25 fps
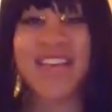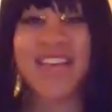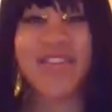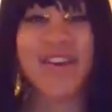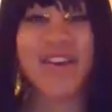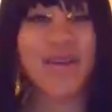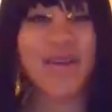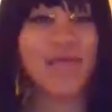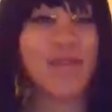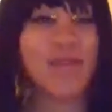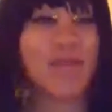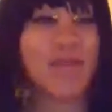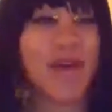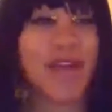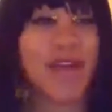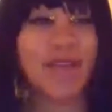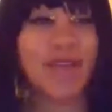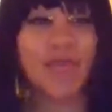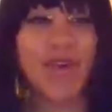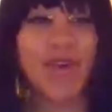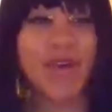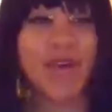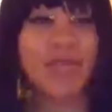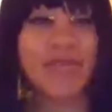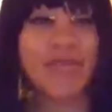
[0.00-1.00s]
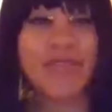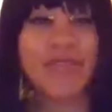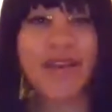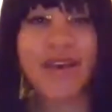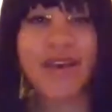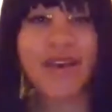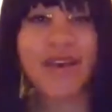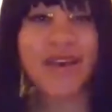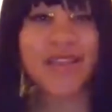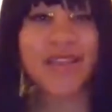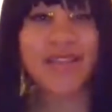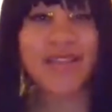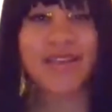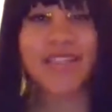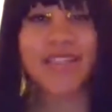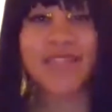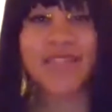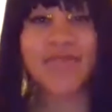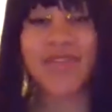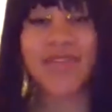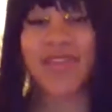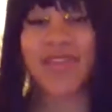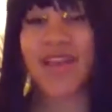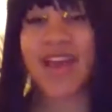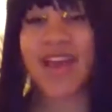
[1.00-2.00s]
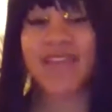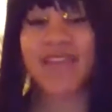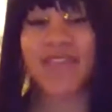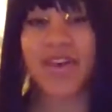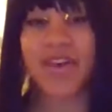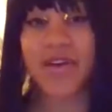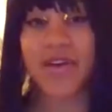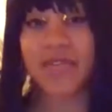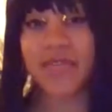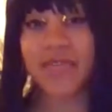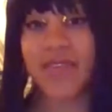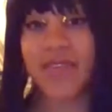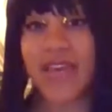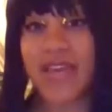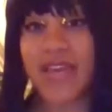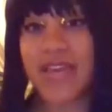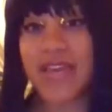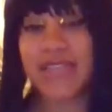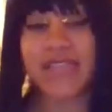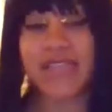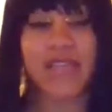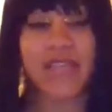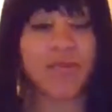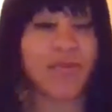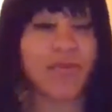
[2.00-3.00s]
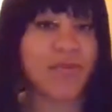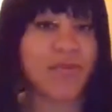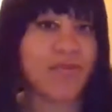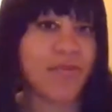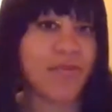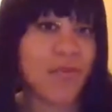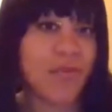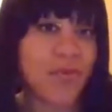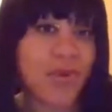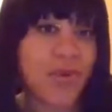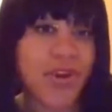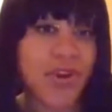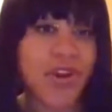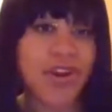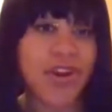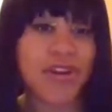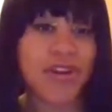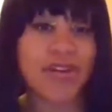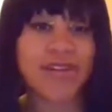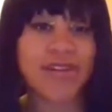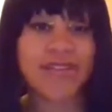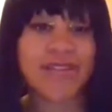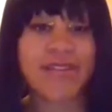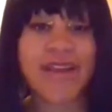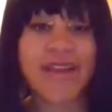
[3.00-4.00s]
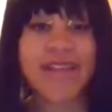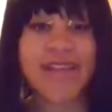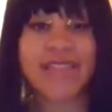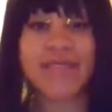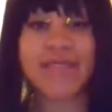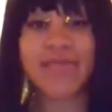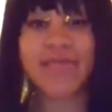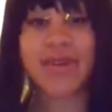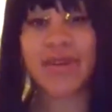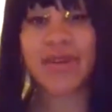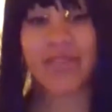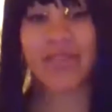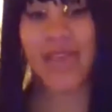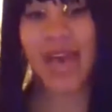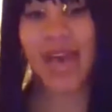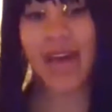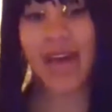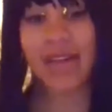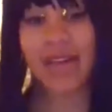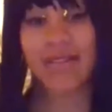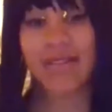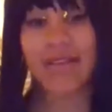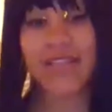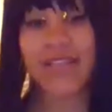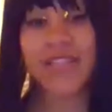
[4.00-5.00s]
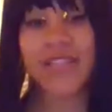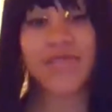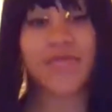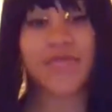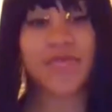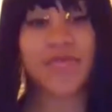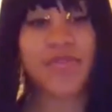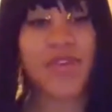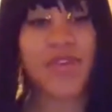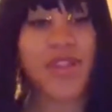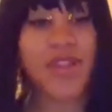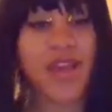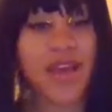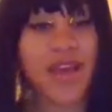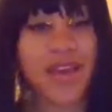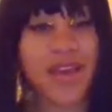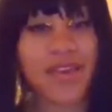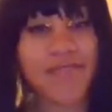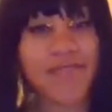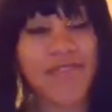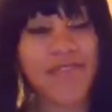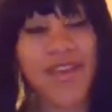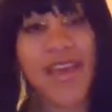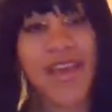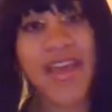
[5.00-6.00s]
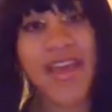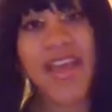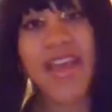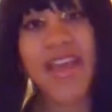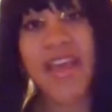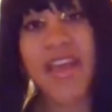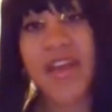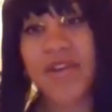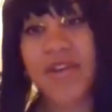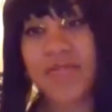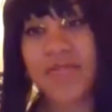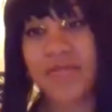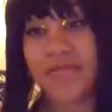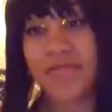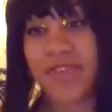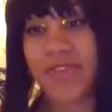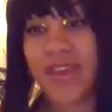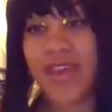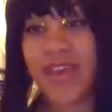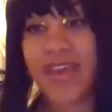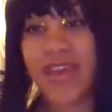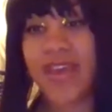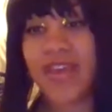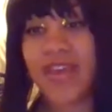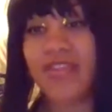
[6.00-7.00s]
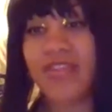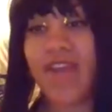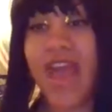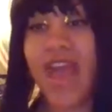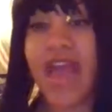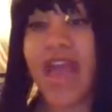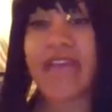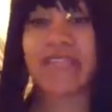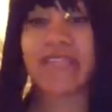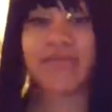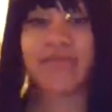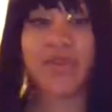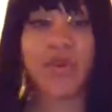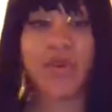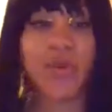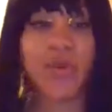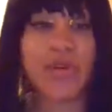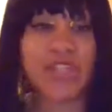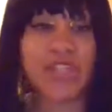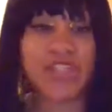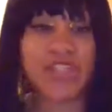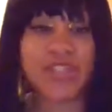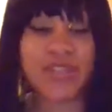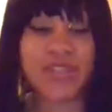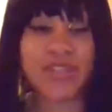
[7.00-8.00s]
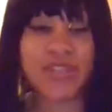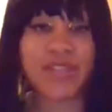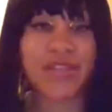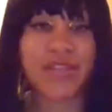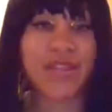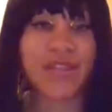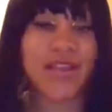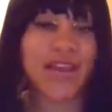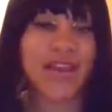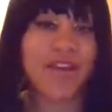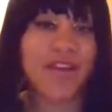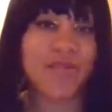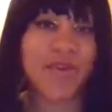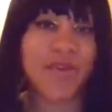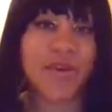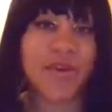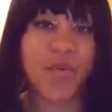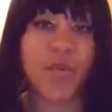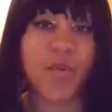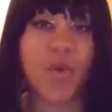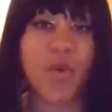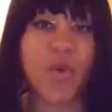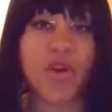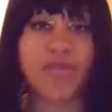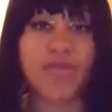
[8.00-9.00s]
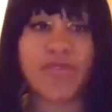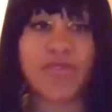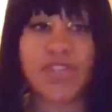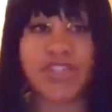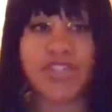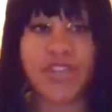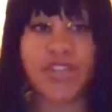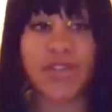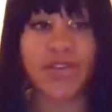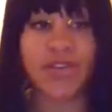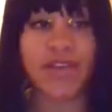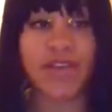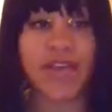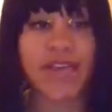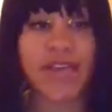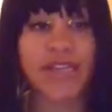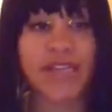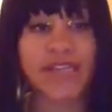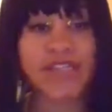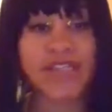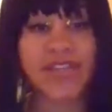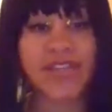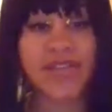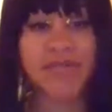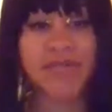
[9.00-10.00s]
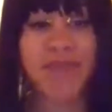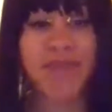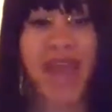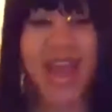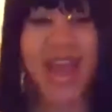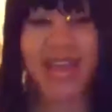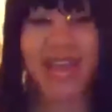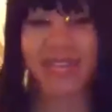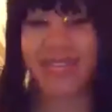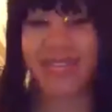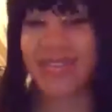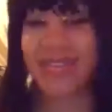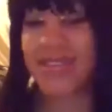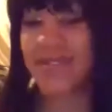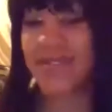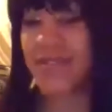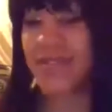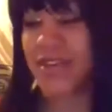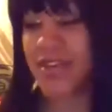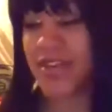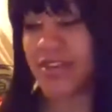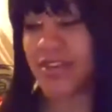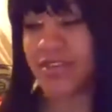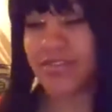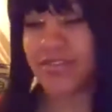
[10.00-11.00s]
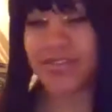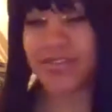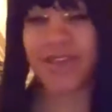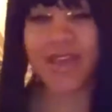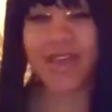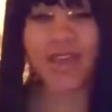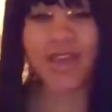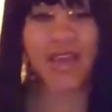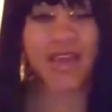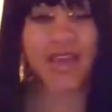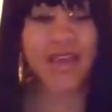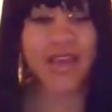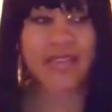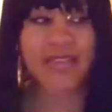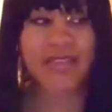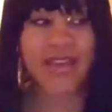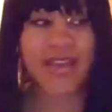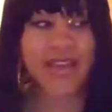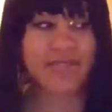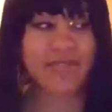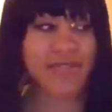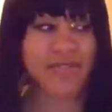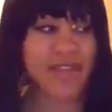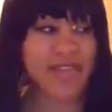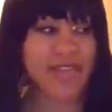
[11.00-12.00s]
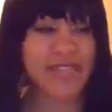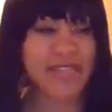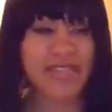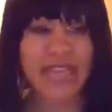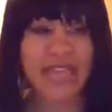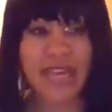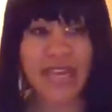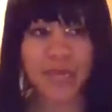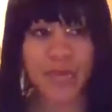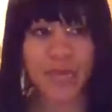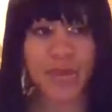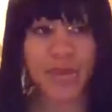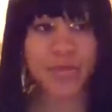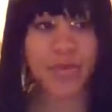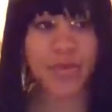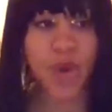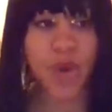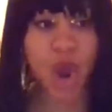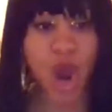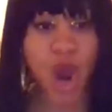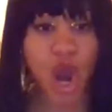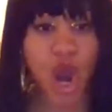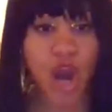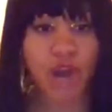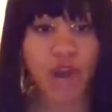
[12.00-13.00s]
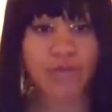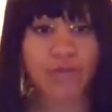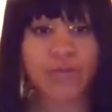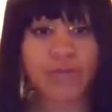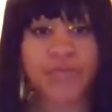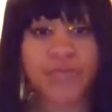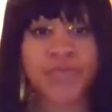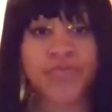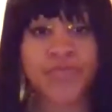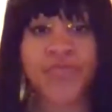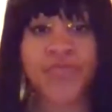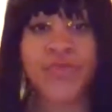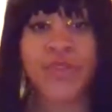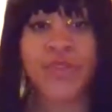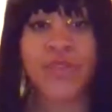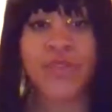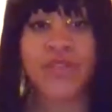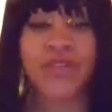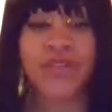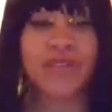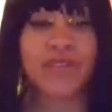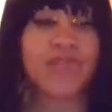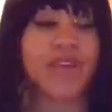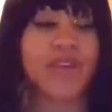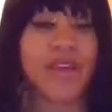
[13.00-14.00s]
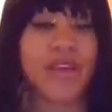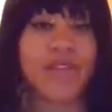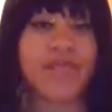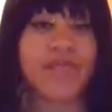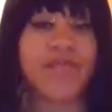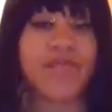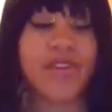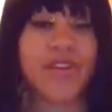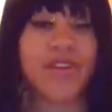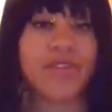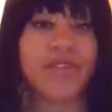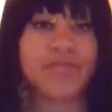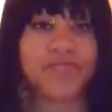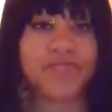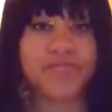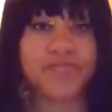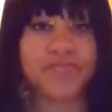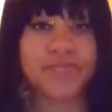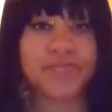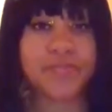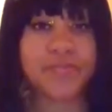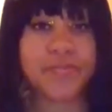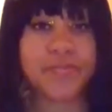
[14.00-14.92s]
You come to my website, Lust for Life LV, that's number 4, not spelled out, Lust for Life LV. You can ask me questions, and there we can work with each other and get each other past these fears, because I realize a lot of people are living in fear.